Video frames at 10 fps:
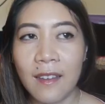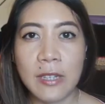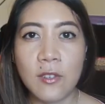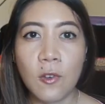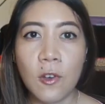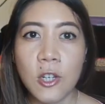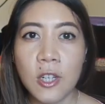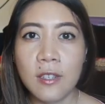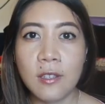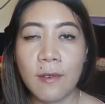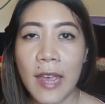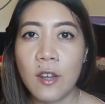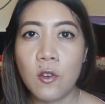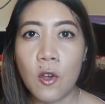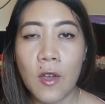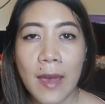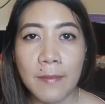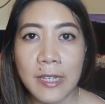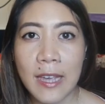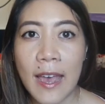I was nauseous, so I had no
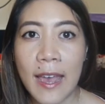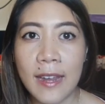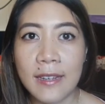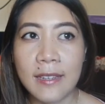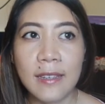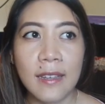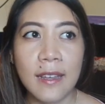appetite.